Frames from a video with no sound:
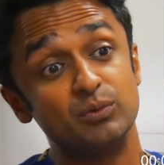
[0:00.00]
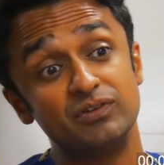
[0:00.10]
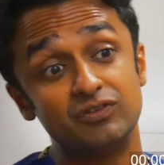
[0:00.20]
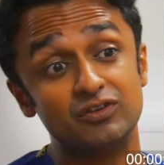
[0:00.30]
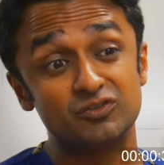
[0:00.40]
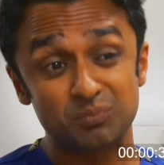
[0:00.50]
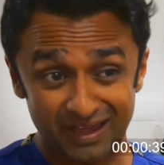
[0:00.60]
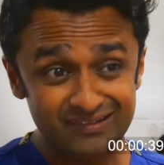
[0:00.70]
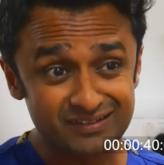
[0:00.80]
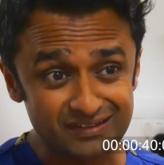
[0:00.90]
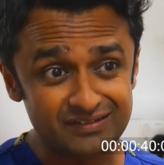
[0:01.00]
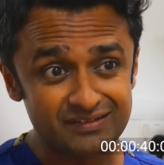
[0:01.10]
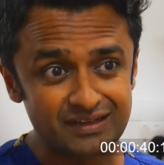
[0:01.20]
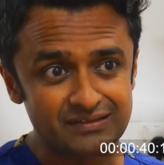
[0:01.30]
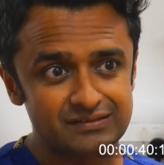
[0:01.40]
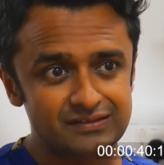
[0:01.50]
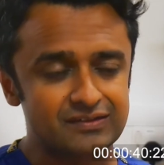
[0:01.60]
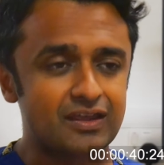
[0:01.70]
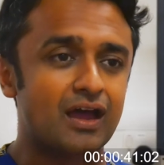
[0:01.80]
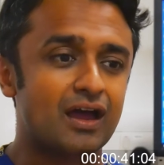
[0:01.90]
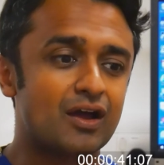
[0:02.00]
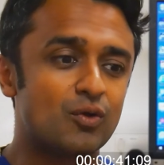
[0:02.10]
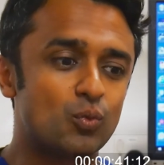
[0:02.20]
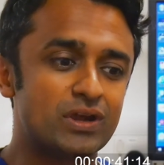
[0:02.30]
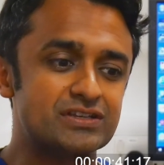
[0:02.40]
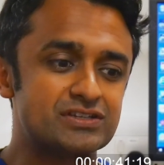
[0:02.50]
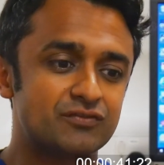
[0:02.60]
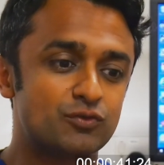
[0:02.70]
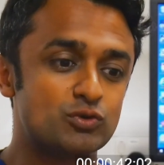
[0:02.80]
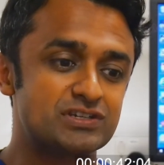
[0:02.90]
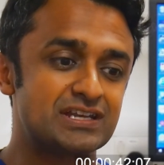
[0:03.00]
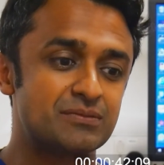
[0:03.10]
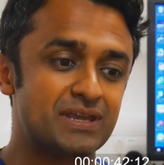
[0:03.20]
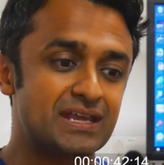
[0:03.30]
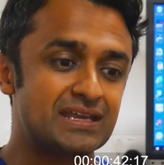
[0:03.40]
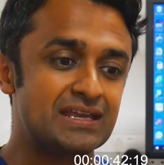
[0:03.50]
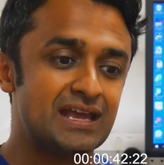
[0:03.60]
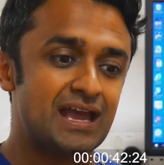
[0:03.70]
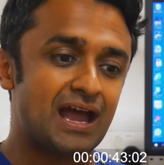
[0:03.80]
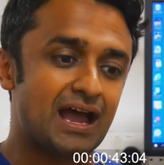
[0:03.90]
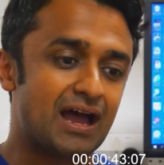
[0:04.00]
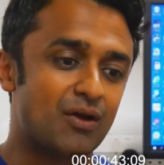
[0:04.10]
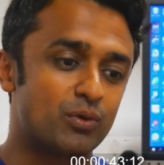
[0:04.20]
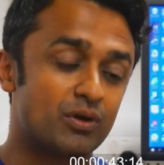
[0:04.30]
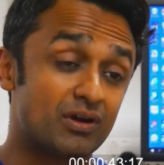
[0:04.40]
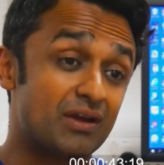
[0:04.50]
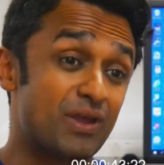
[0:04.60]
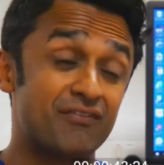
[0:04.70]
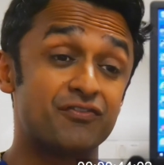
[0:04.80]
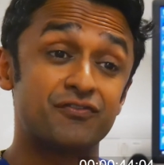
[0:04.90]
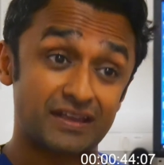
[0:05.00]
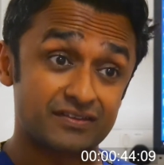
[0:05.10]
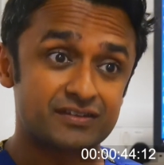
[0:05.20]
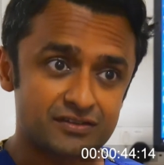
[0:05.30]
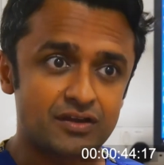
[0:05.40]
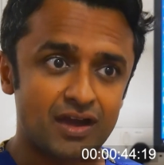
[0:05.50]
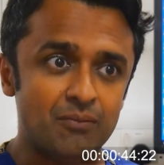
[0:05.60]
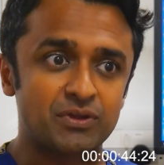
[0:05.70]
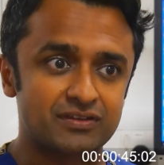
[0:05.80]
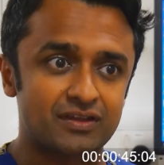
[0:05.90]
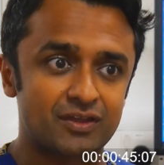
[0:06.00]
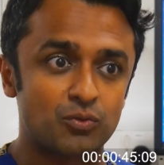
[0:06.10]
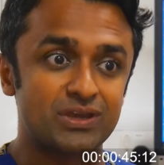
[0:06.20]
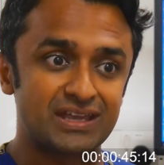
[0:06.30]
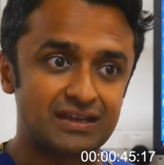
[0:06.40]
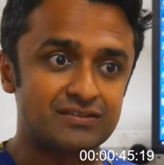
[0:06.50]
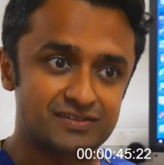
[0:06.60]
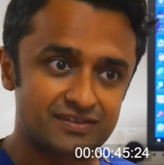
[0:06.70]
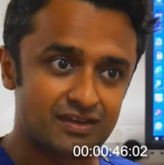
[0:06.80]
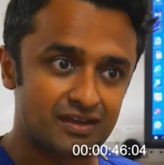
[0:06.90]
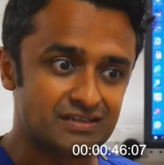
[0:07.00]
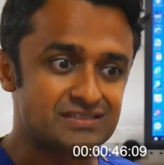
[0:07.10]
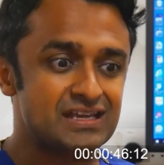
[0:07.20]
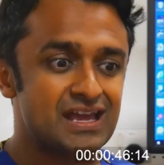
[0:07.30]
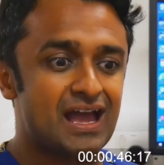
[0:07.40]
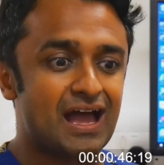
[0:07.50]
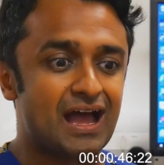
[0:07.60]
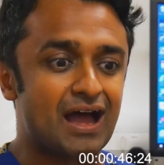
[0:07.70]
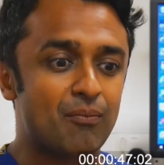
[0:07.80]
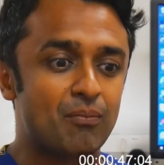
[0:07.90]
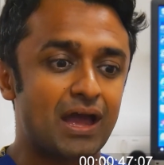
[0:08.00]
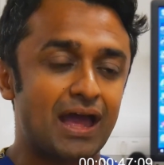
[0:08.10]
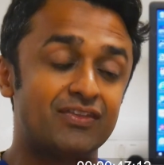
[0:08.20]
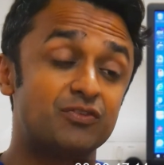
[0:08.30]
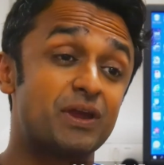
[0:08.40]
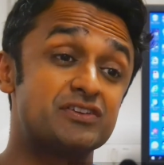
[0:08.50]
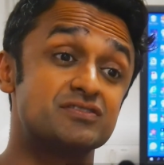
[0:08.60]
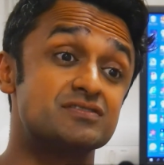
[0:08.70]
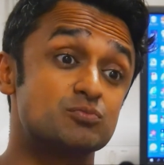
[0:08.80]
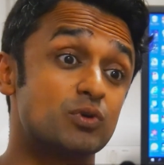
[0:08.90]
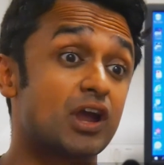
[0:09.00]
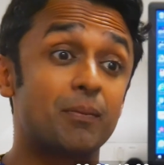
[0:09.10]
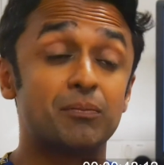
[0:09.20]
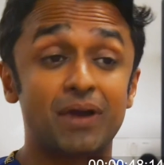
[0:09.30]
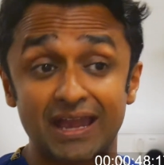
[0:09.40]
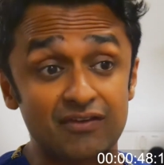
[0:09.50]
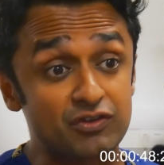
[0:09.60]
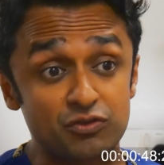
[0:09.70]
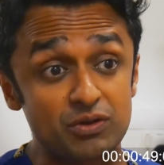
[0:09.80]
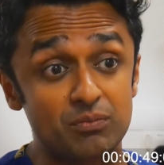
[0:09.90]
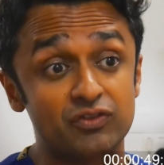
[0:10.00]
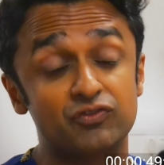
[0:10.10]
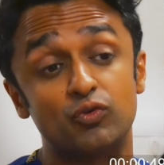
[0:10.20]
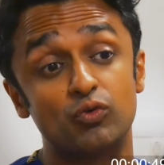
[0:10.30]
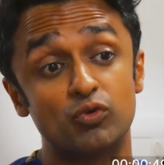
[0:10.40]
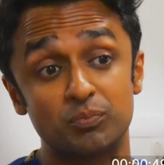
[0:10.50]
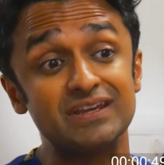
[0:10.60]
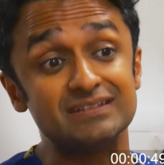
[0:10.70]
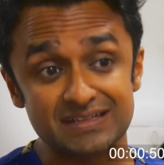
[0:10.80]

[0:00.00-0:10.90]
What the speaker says: we've used plastic stents, which unfortunately mean we have a fixed diameter that we can insert. And these patients were coming back every 3 months for repeated